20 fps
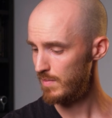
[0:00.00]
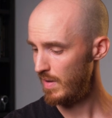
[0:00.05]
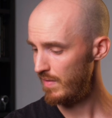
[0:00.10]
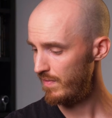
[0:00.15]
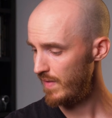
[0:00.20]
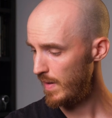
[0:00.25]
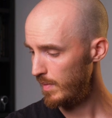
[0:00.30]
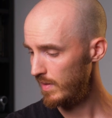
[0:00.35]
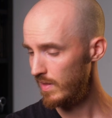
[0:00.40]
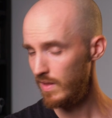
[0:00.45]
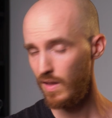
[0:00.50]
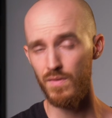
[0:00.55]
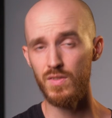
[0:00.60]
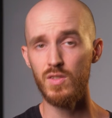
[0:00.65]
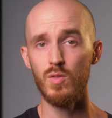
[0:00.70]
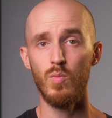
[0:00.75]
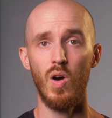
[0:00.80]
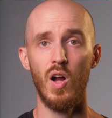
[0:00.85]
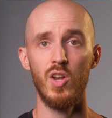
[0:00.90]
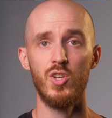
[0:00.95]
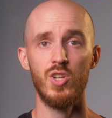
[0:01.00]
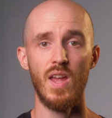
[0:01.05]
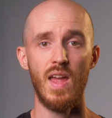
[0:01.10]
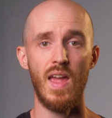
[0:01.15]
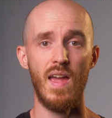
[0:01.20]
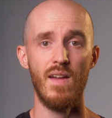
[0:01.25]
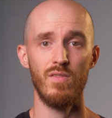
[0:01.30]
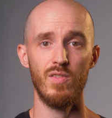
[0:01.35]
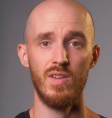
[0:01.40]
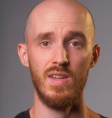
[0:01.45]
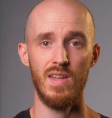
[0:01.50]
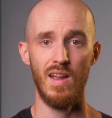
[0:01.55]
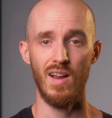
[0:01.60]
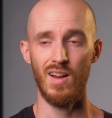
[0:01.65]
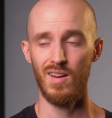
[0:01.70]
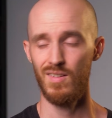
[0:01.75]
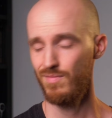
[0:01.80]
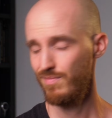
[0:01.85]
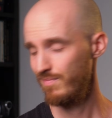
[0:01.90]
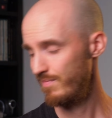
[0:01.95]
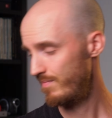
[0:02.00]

my family loves to watch every year.